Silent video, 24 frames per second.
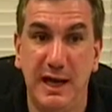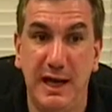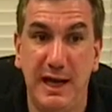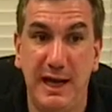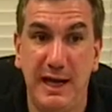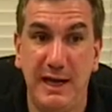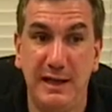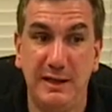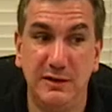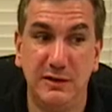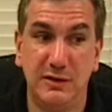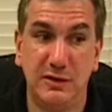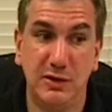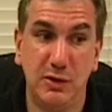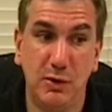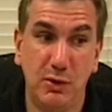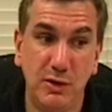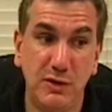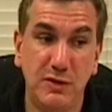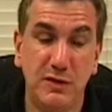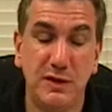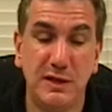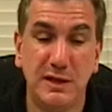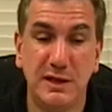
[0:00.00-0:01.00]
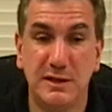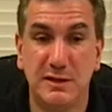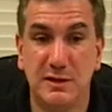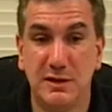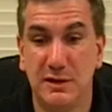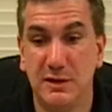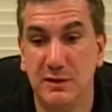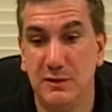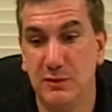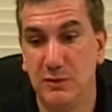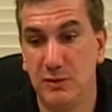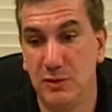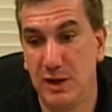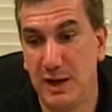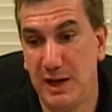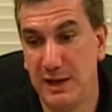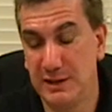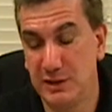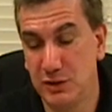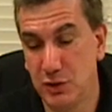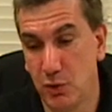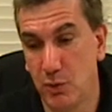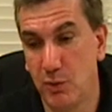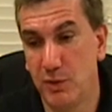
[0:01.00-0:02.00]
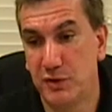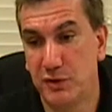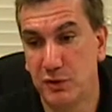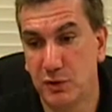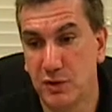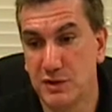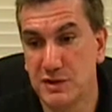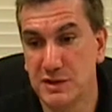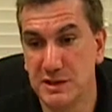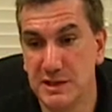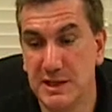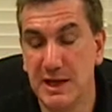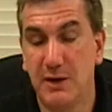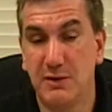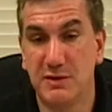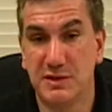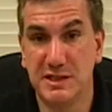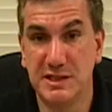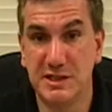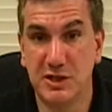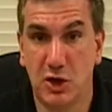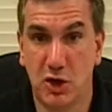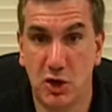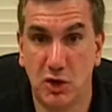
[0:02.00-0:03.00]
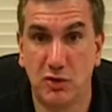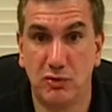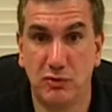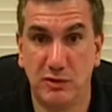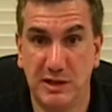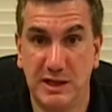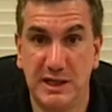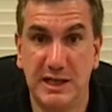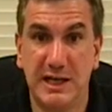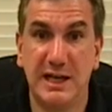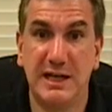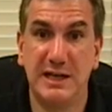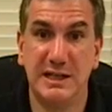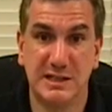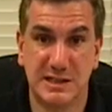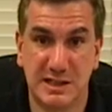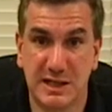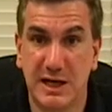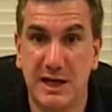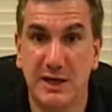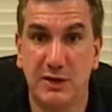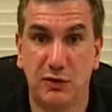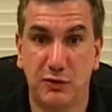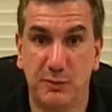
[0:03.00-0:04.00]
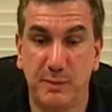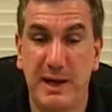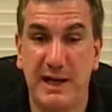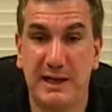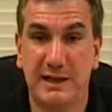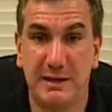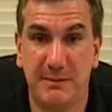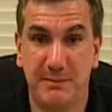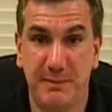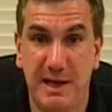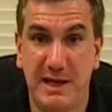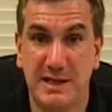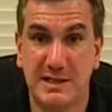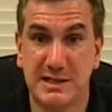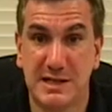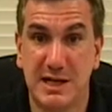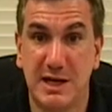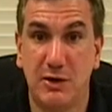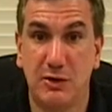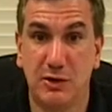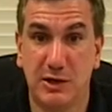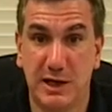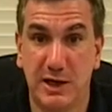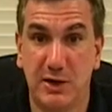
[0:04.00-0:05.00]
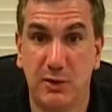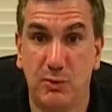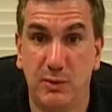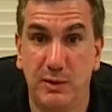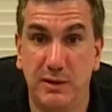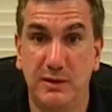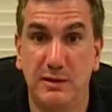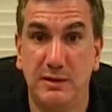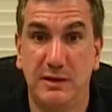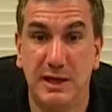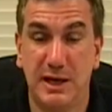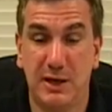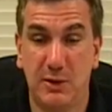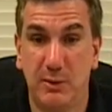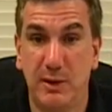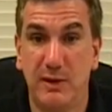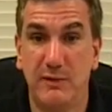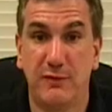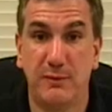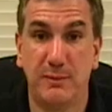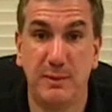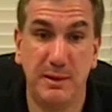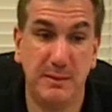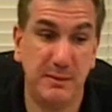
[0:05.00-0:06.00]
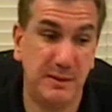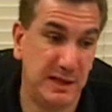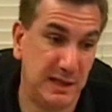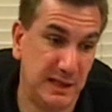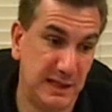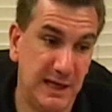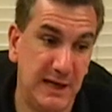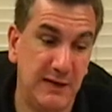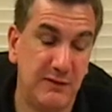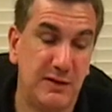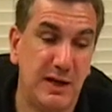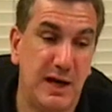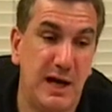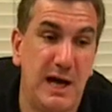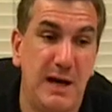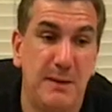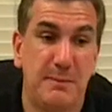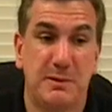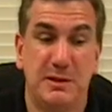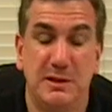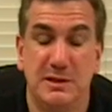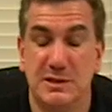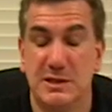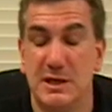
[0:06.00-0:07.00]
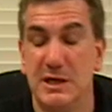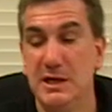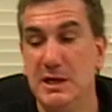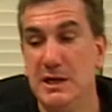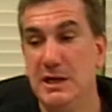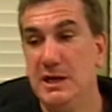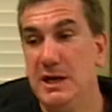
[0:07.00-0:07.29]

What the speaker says: And the only thing that I'd go with Dawson now is he's hungry to get his titles back that Pascal got away from him and then gave to Hopkins.